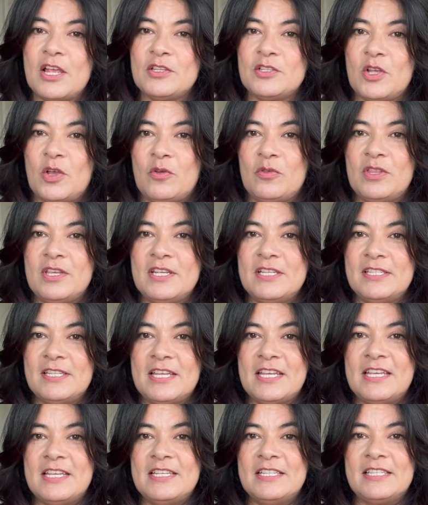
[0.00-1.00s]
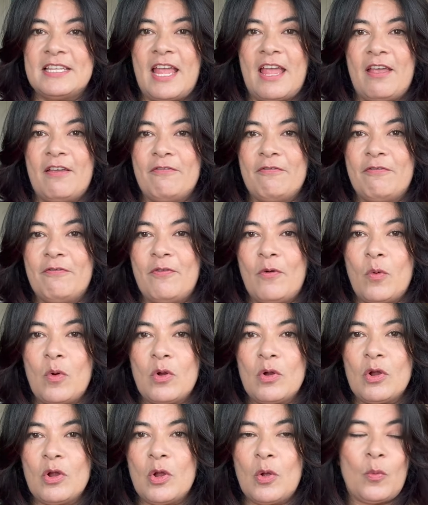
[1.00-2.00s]
So this is a
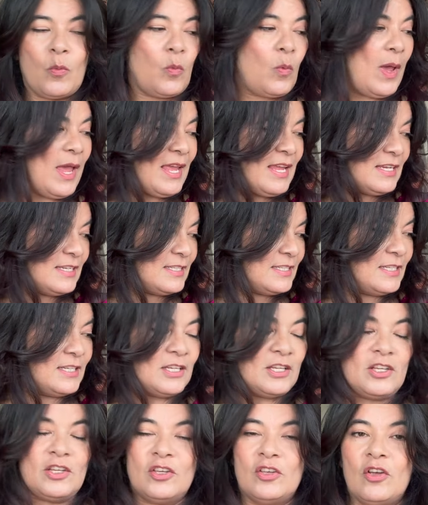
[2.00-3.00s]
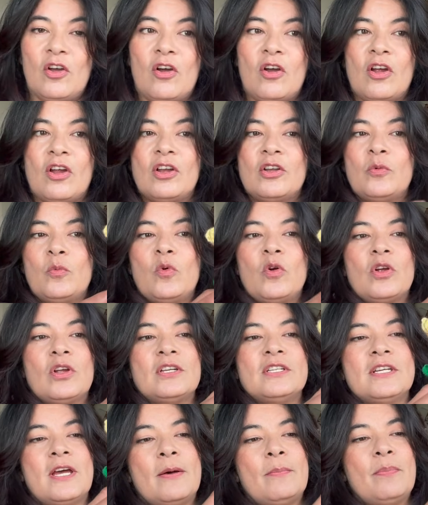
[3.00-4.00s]
4-weight yarn
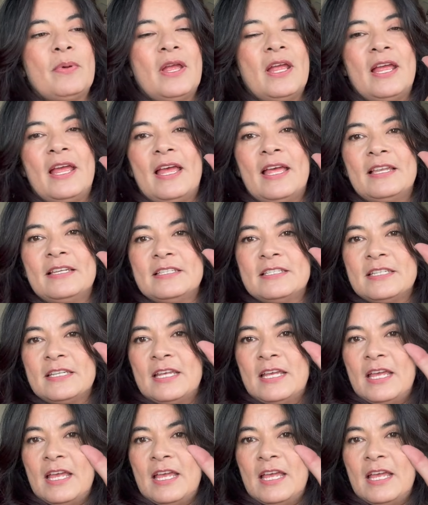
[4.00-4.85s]
worked up, and